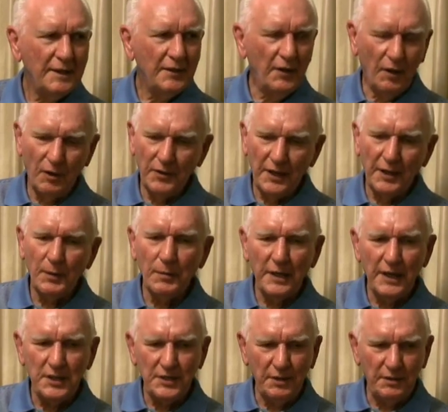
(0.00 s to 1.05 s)
No, they were
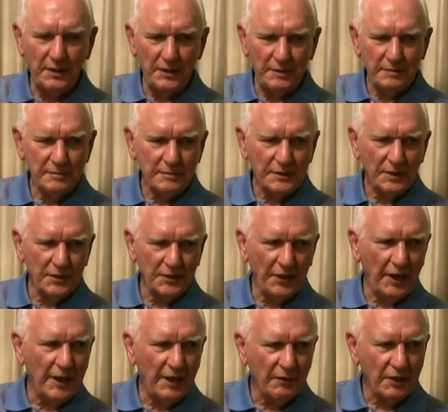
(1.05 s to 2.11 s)
issued it. Oh. Because
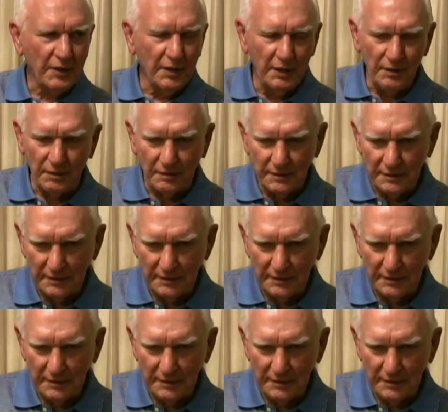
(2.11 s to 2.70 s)
they have a crew.